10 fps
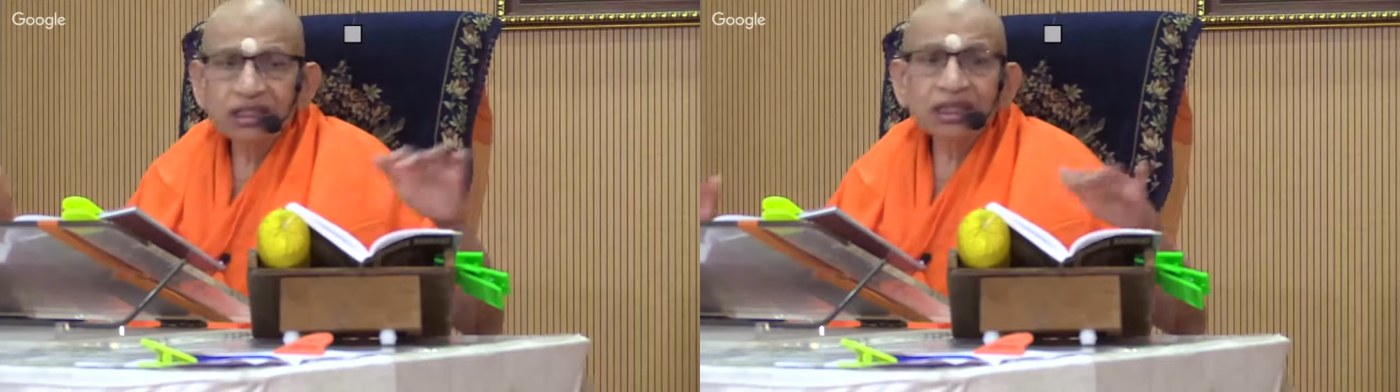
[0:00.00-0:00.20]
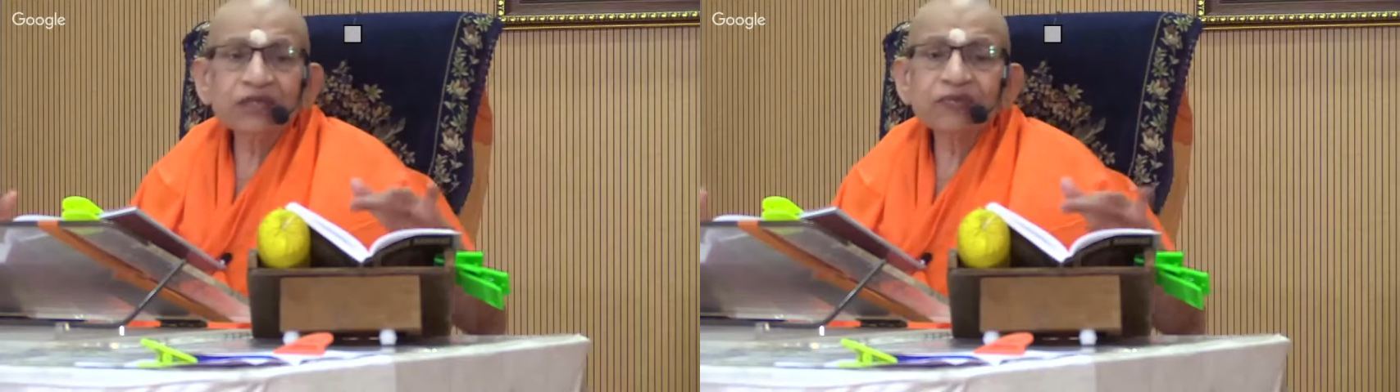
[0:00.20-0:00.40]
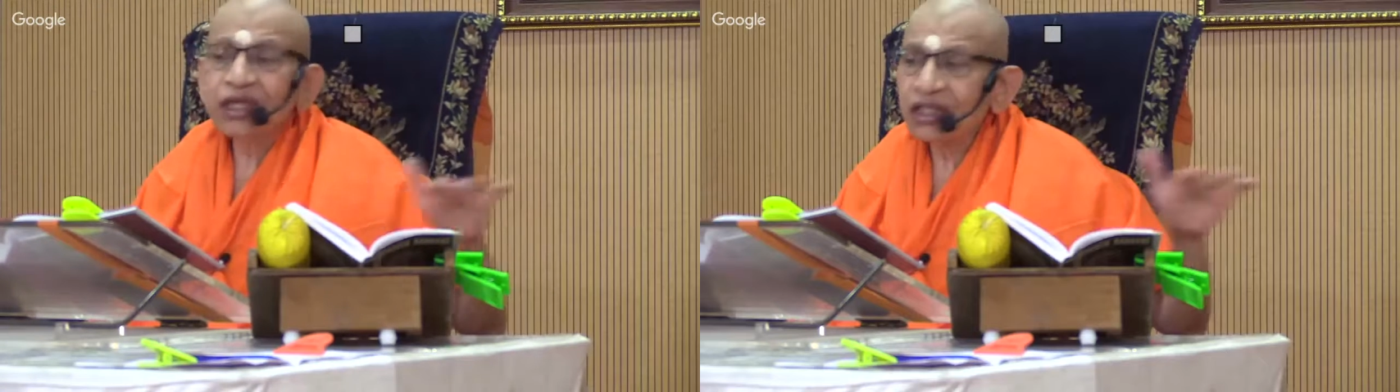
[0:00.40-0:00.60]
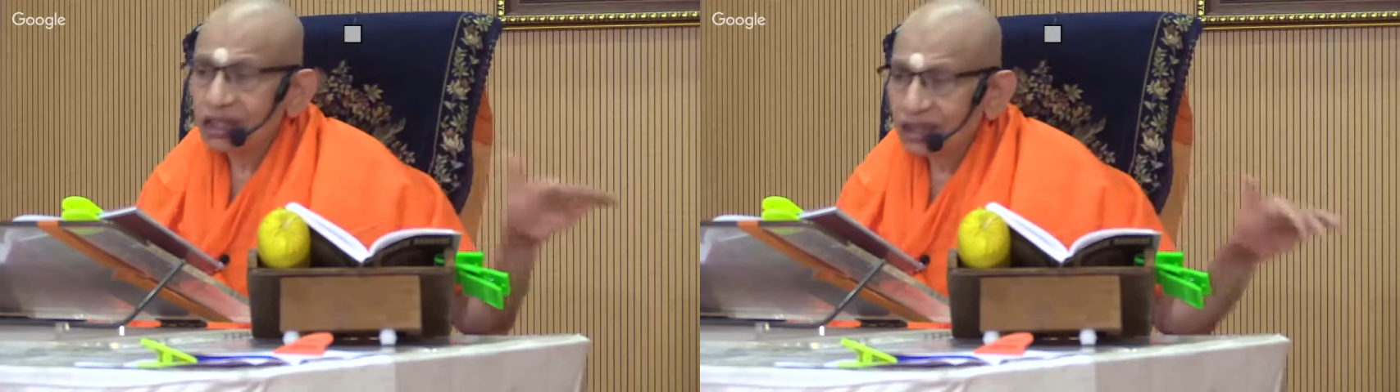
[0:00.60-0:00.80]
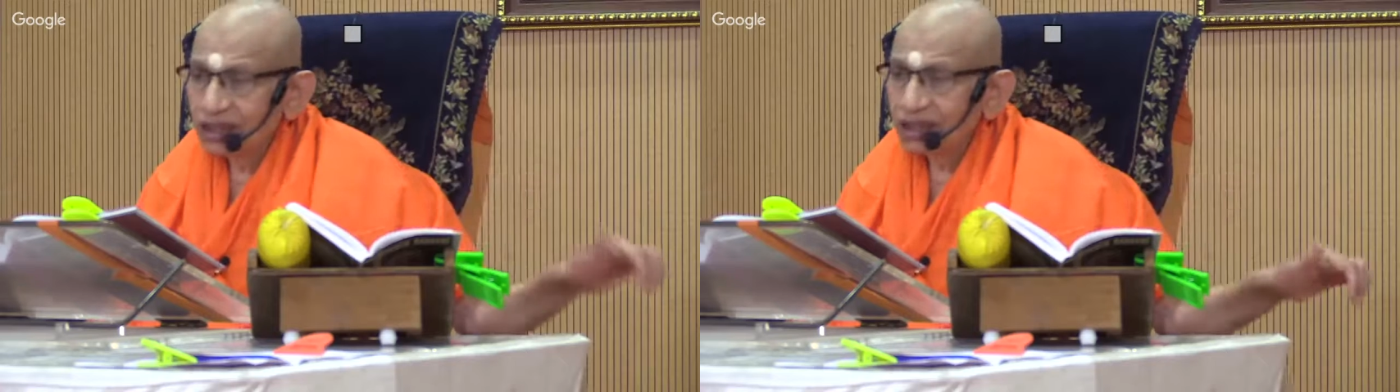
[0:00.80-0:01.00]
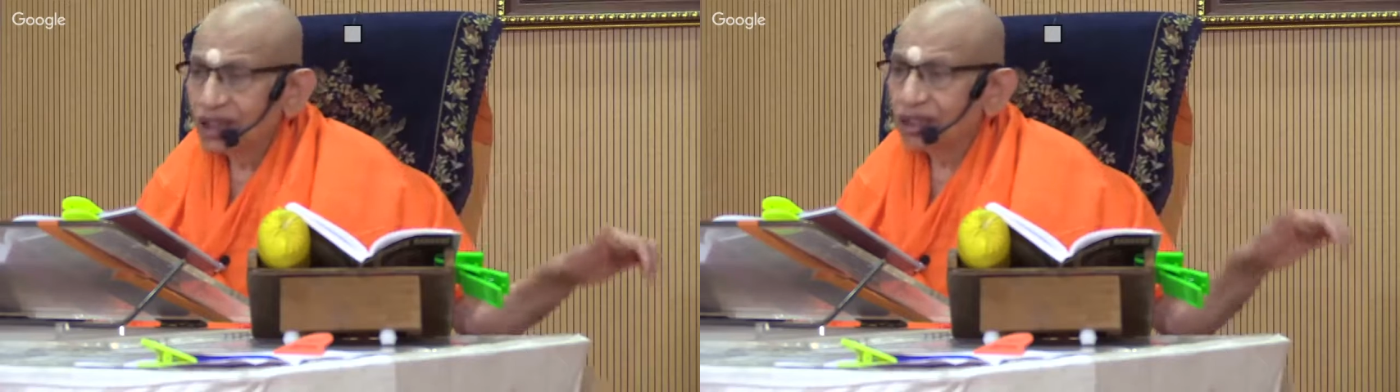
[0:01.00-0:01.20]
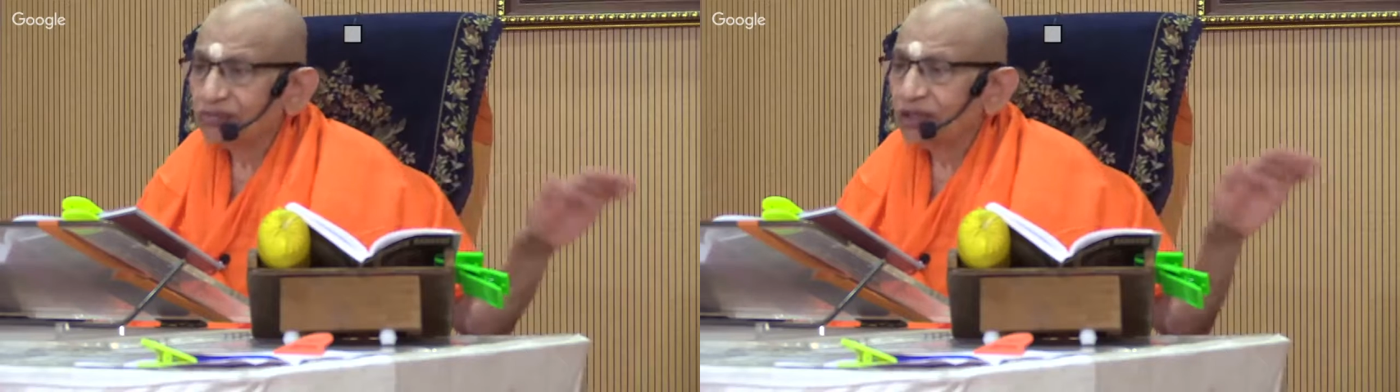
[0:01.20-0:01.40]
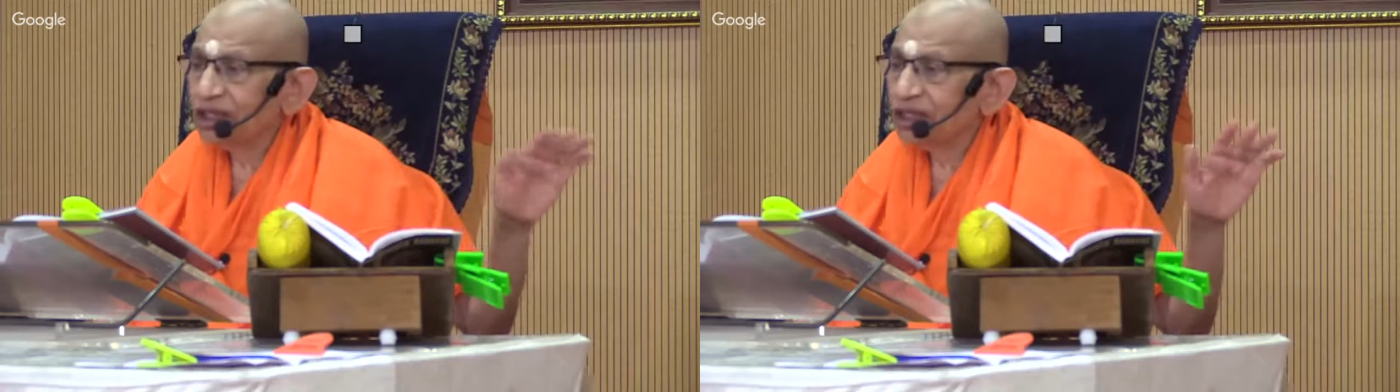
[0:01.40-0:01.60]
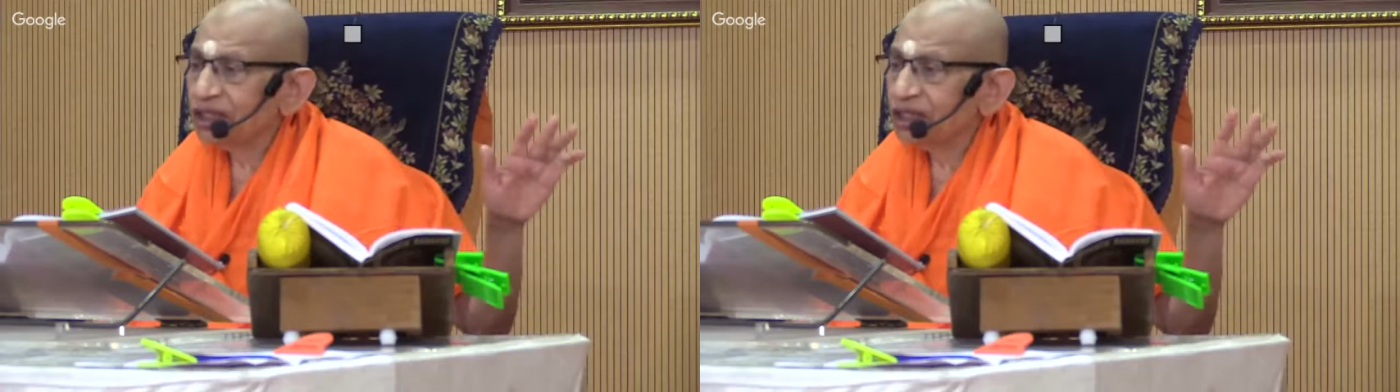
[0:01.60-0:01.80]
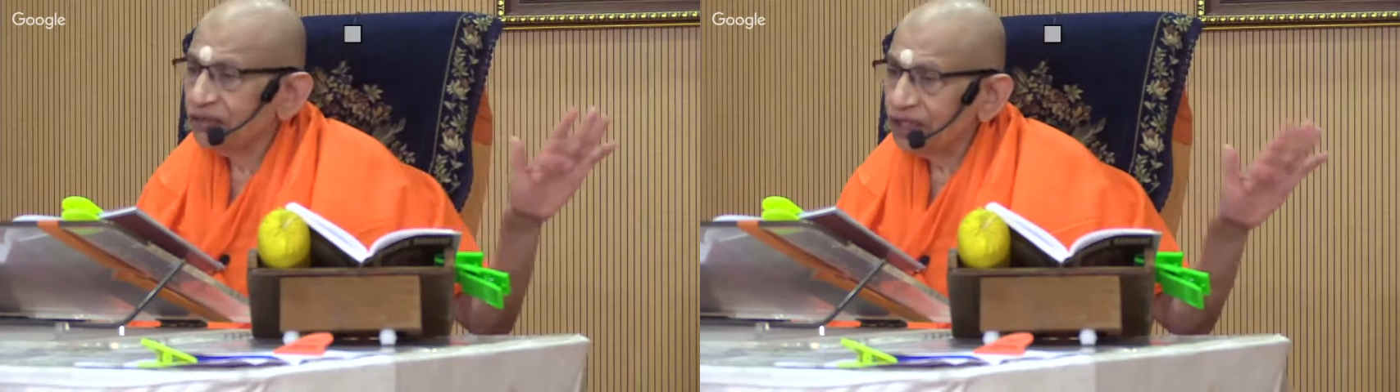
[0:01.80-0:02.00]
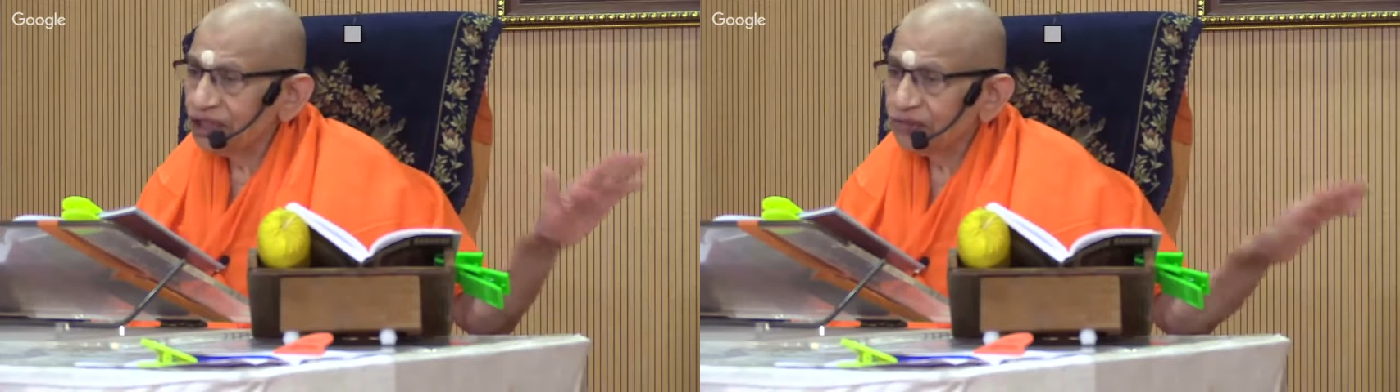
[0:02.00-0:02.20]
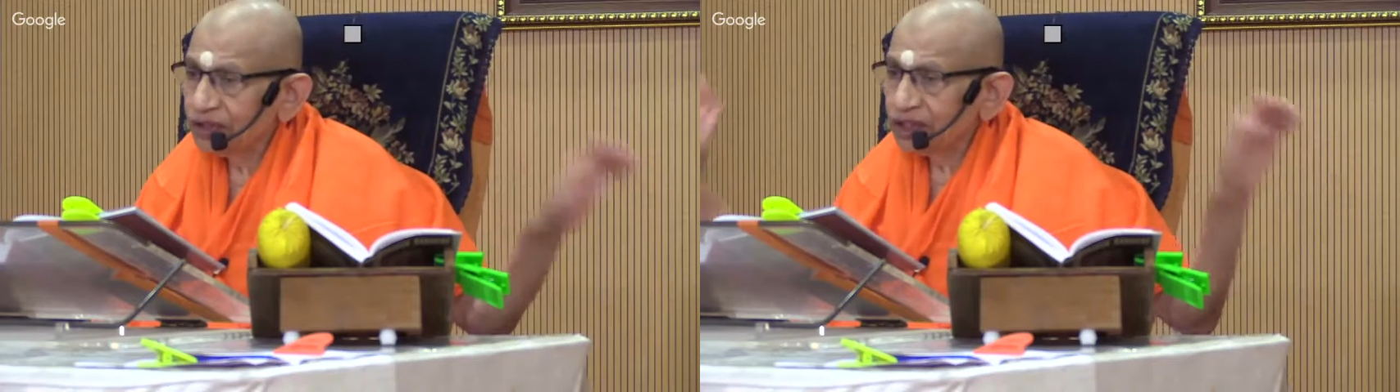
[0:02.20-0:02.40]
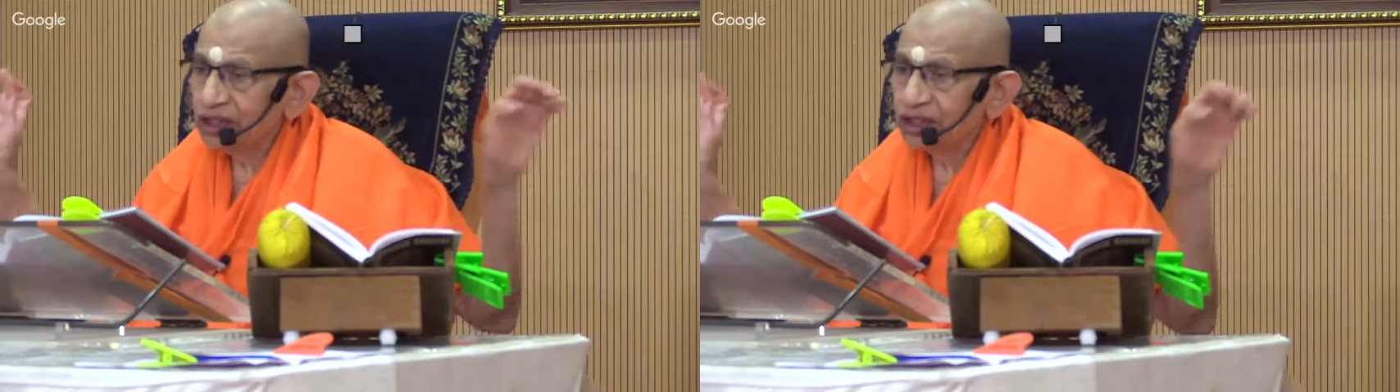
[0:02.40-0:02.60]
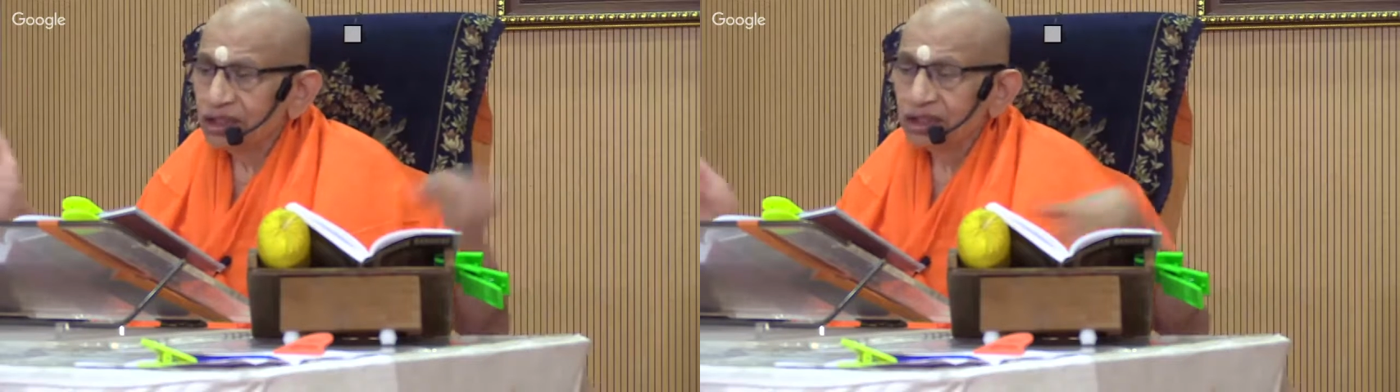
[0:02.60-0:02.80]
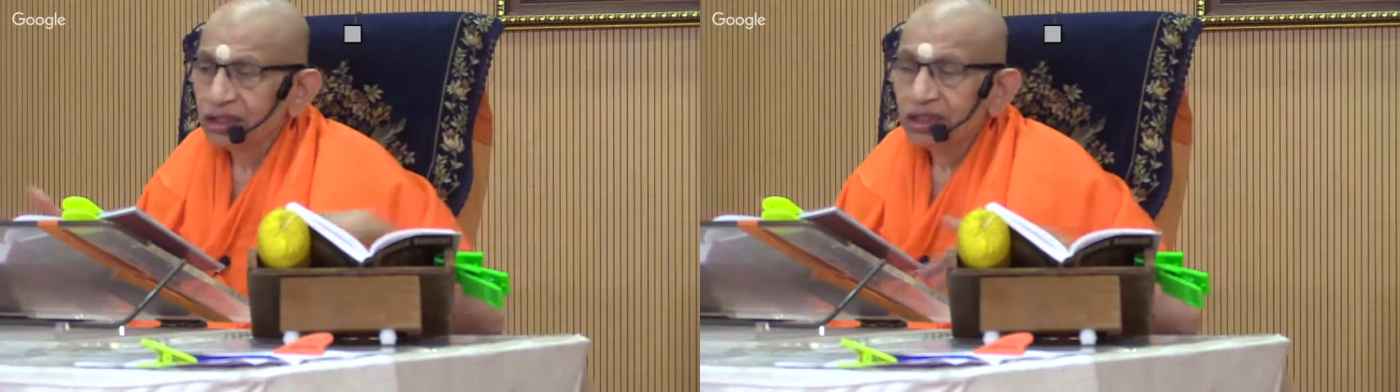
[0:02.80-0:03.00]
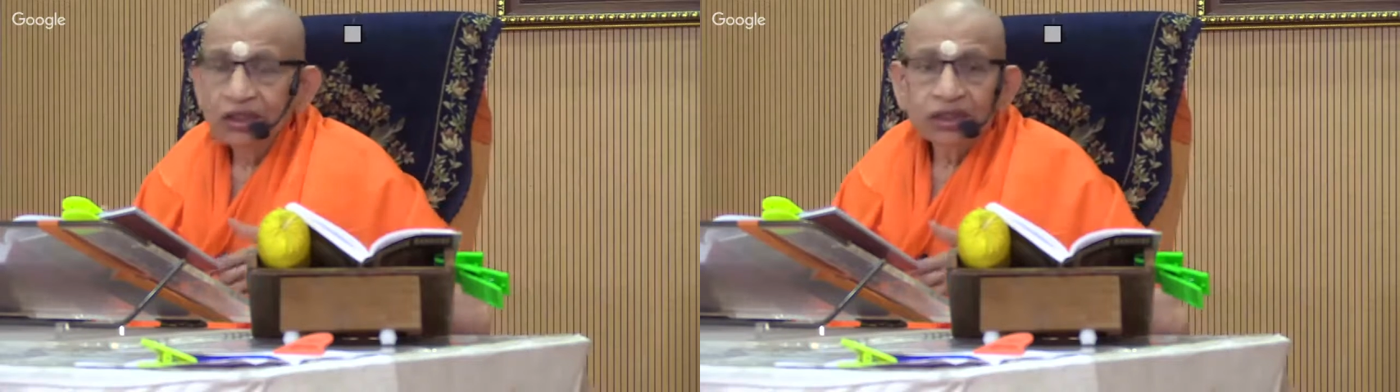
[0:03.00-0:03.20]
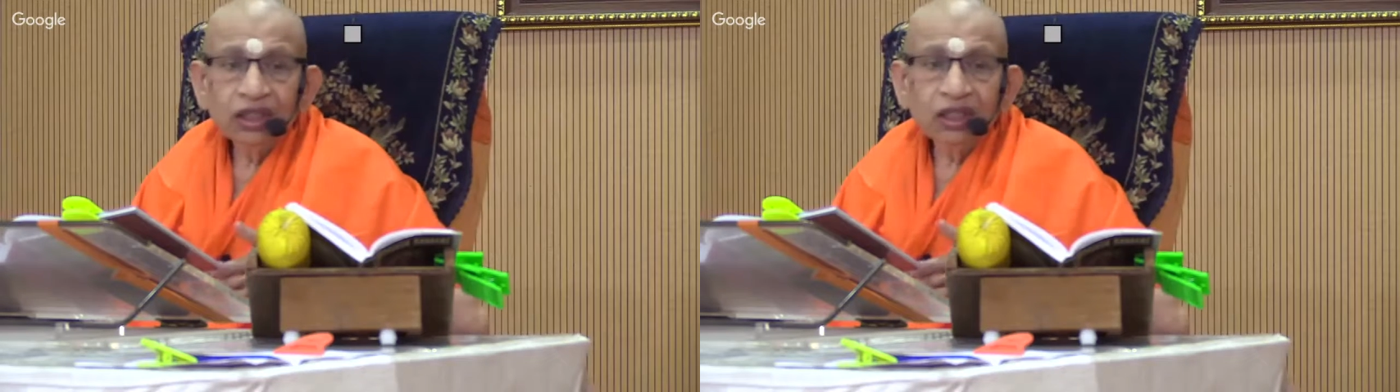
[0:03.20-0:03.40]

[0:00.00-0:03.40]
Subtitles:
it doesn't expect anything. Atma doesn't have any expectation.